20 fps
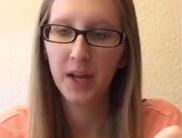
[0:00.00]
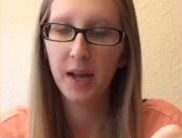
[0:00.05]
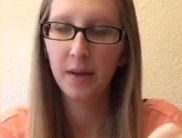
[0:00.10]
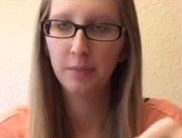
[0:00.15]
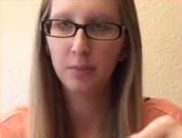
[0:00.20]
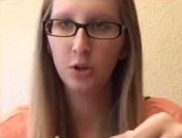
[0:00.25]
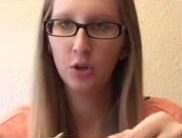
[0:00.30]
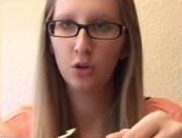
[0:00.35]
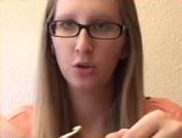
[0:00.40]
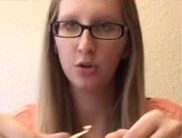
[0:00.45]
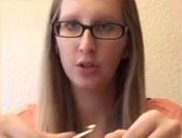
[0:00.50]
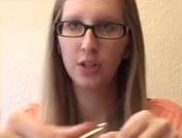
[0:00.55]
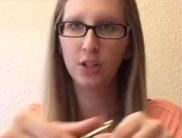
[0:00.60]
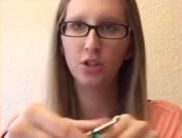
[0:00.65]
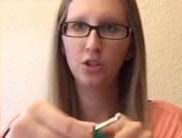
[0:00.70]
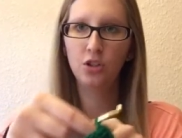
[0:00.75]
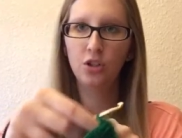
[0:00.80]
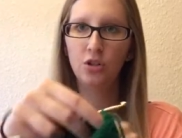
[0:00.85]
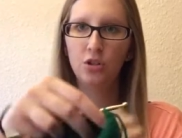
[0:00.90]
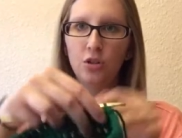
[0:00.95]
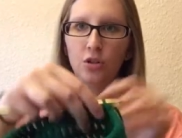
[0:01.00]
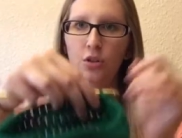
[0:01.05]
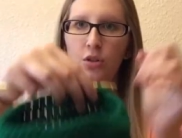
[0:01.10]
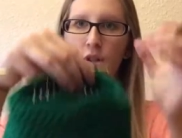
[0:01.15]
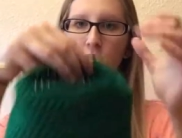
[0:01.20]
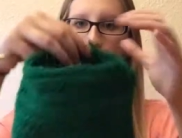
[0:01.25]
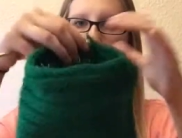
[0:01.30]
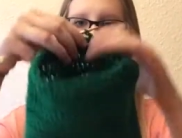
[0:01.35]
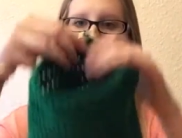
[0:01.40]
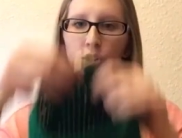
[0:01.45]
I'm going to
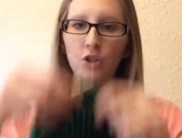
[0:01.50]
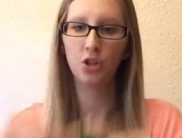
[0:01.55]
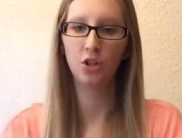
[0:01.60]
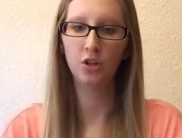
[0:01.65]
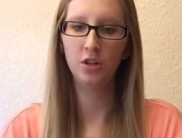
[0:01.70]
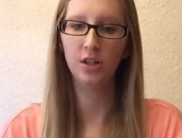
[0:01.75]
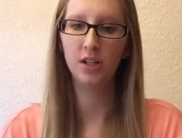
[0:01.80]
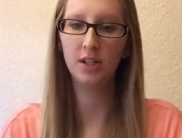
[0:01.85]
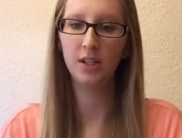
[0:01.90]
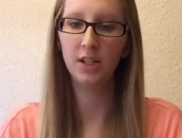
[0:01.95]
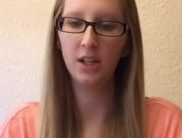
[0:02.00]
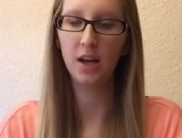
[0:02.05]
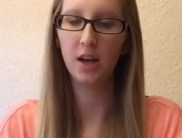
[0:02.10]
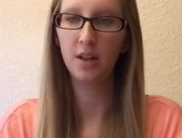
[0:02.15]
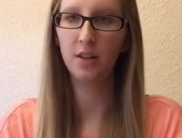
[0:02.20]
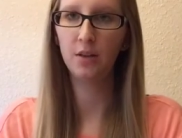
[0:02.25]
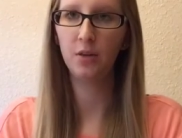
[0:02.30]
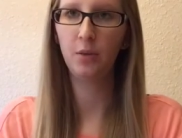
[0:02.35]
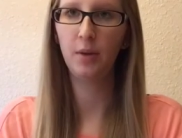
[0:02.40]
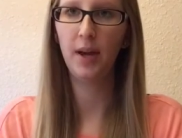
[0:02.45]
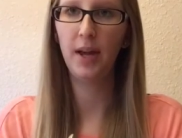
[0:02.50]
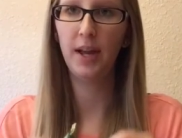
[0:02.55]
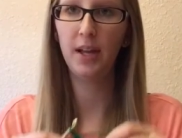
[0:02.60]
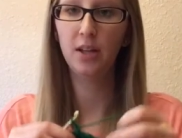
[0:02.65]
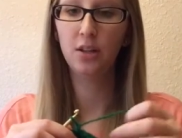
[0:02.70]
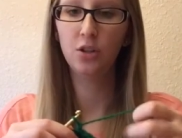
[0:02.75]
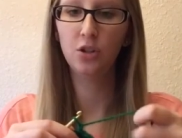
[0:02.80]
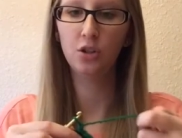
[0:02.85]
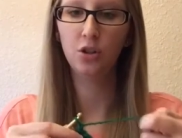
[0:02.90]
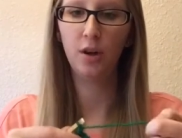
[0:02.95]
turn it the other
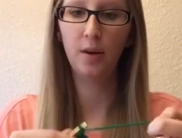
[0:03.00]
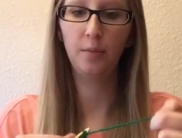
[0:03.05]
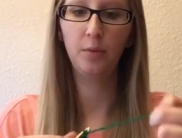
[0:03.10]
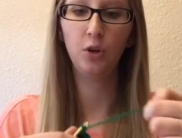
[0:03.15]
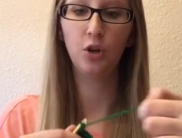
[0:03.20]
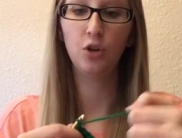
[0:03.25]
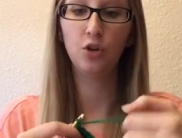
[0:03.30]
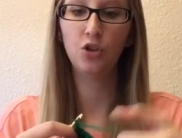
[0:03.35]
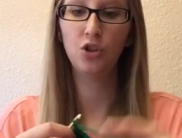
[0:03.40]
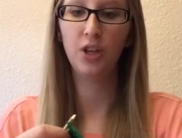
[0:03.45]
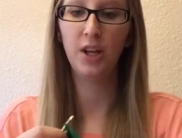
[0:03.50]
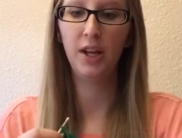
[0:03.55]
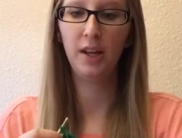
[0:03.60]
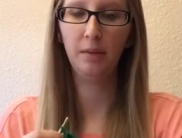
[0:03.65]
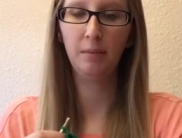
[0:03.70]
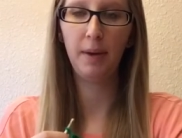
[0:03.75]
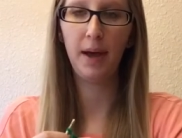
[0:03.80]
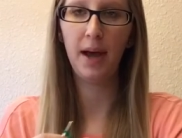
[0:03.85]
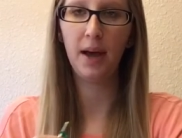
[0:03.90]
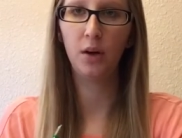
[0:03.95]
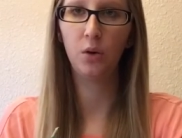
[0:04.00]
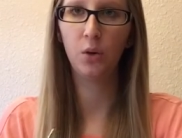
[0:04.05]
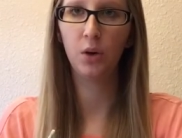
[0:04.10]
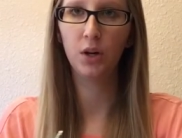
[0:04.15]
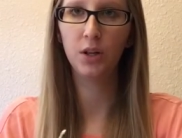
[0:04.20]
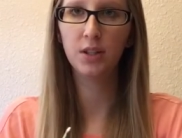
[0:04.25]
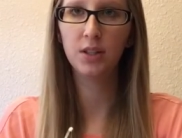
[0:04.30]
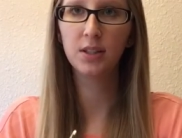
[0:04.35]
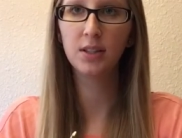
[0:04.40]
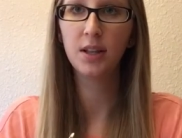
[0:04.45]
way so I'm crocheting
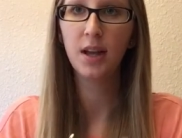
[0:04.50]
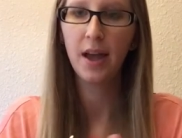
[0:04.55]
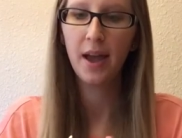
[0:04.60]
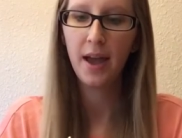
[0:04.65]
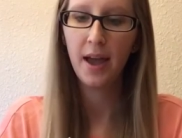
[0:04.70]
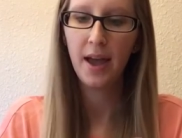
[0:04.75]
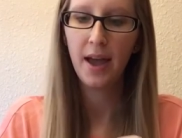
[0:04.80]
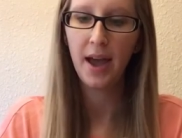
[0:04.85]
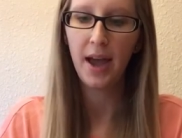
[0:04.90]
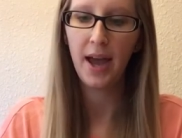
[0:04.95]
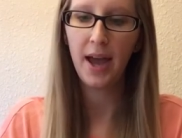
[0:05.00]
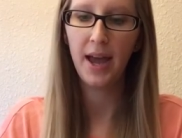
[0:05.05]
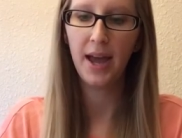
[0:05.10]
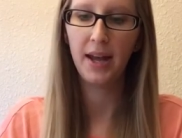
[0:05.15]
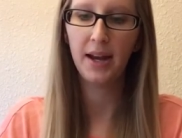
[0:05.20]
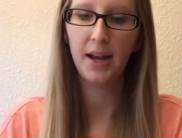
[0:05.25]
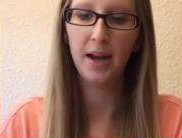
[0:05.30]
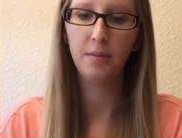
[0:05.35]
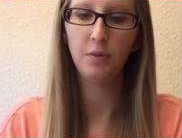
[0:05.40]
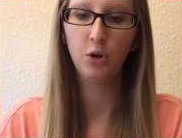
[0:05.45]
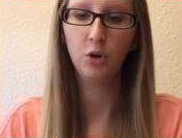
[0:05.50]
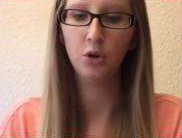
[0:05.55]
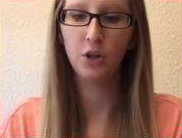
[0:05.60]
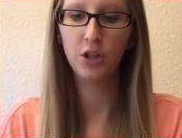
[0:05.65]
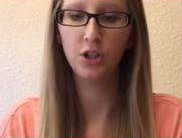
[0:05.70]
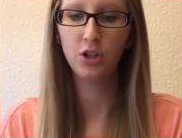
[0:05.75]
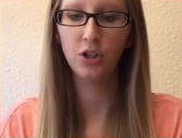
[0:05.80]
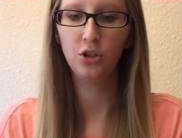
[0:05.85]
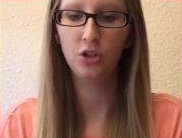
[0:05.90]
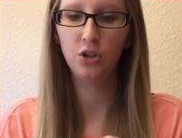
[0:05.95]
backwards and I'm
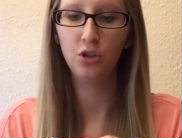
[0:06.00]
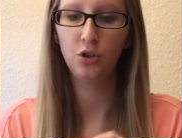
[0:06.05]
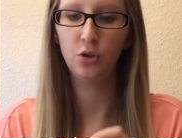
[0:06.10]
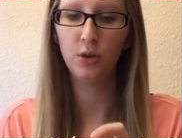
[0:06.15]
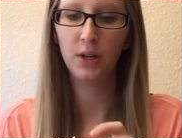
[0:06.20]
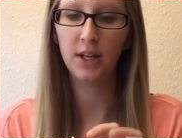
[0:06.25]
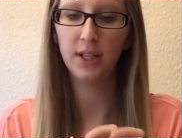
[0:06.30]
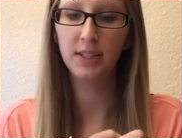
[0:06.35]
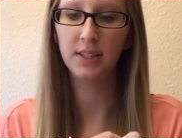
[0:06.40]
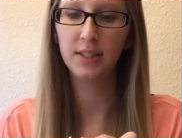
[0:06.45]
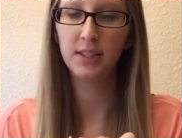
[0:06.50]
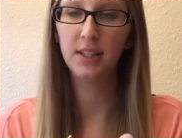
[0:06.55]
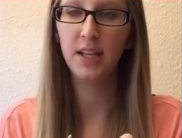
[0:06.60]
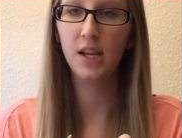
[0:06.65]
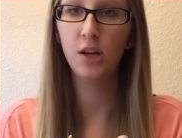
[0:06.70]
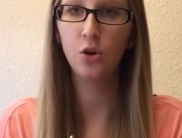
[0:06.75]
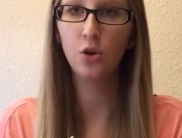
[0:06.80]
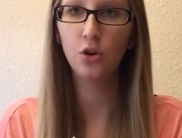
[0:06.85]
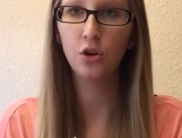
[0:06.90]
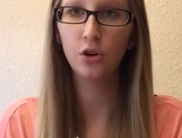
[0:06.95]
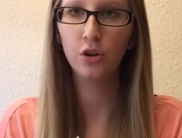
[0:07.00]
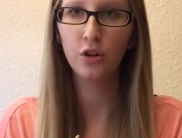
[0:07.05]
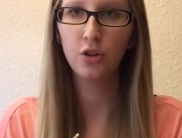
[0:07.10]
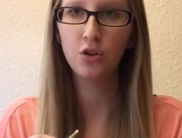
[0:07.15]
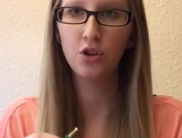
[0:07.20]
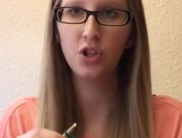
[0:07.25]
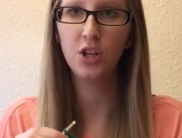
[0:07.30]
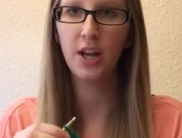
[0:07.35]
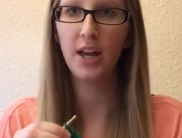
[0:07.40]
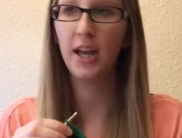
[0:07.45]
going to do a single
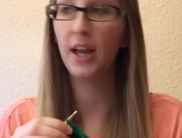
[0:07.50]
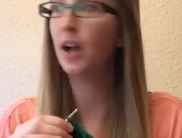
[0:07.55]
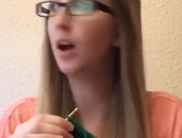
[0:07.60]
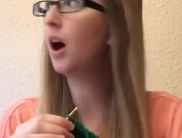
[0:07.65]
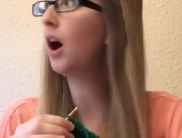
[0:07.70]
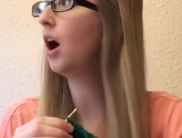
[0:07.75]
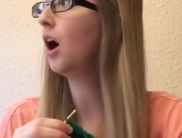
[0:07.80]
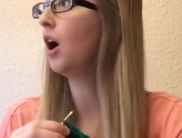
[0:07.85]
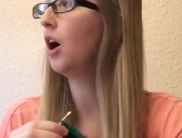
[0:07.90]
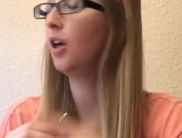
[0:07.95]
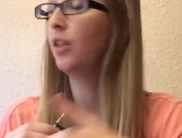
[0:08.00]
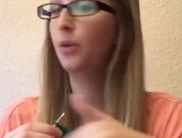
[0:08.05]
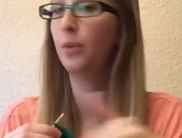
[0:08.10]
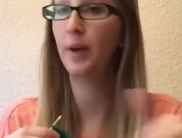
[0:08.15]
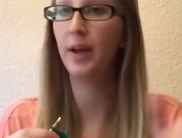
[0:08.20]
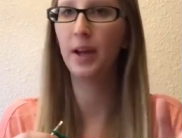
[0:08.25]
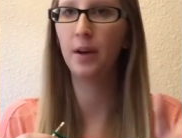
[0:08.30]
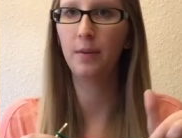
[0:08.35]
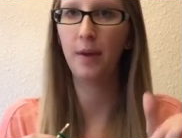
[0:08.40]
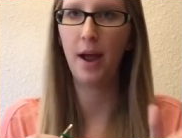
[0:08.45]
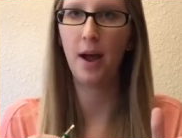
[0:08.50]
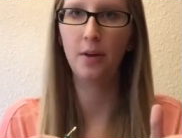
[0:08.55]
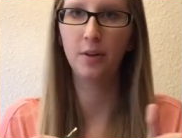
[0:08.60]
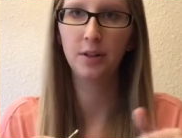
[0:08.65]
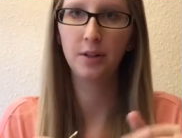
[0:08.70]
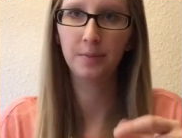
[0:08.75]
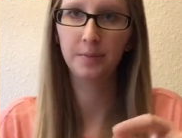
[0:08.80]
crochet all the way around.